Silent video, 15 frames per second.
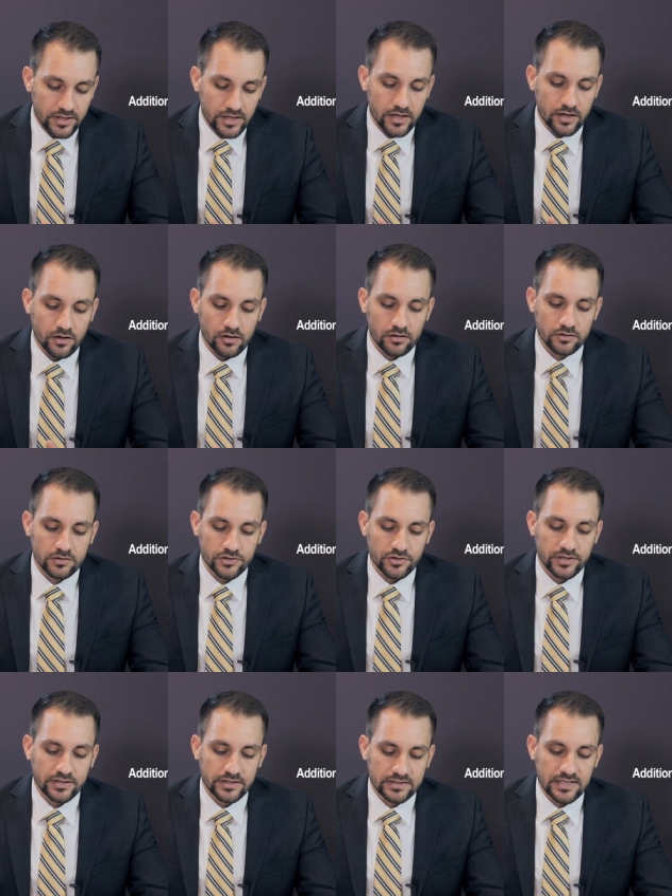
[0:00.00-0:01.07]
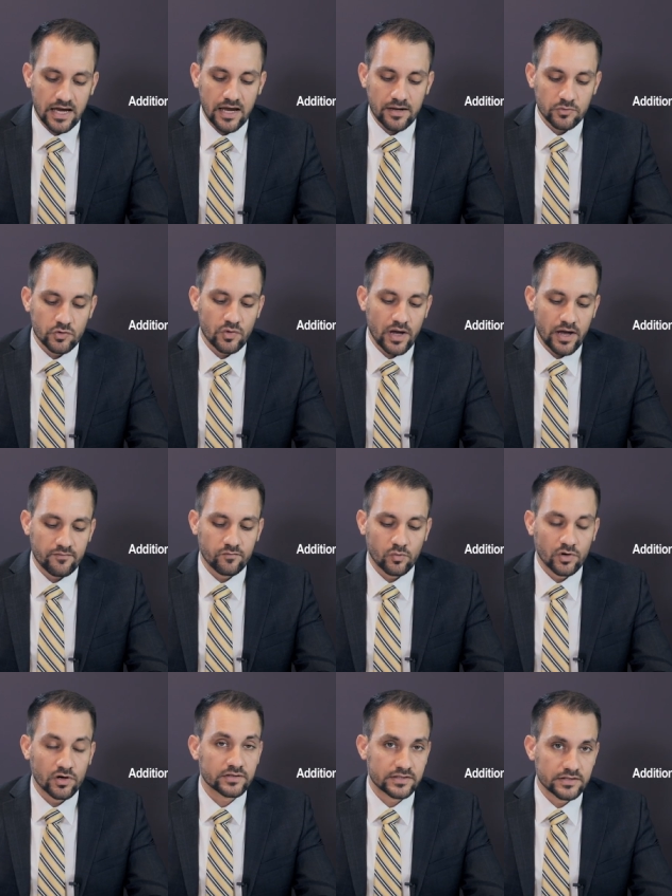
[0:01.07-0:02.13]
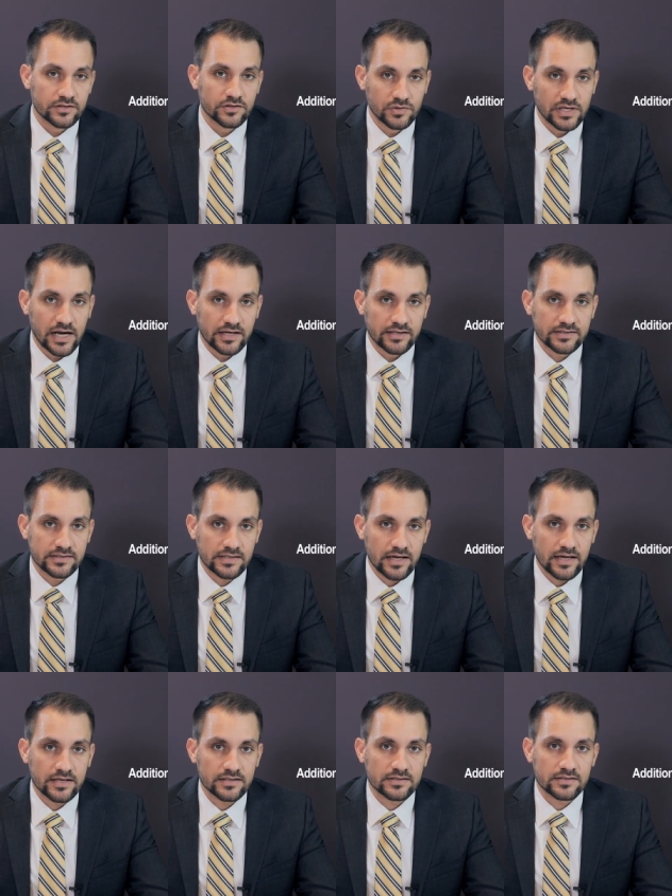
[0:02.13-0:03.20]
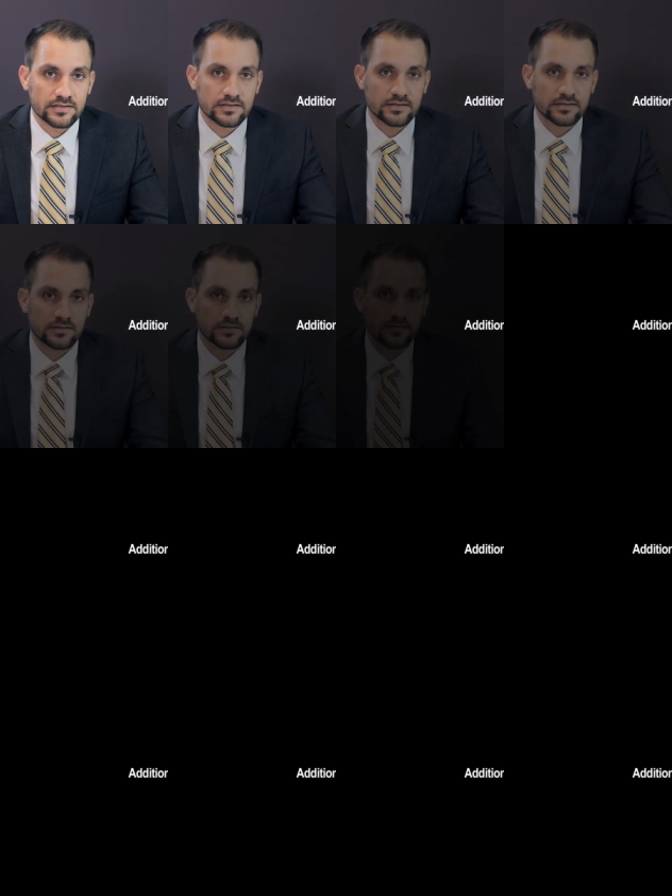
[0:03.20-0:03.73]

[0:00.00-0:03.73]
year during the time you have worked in the United States?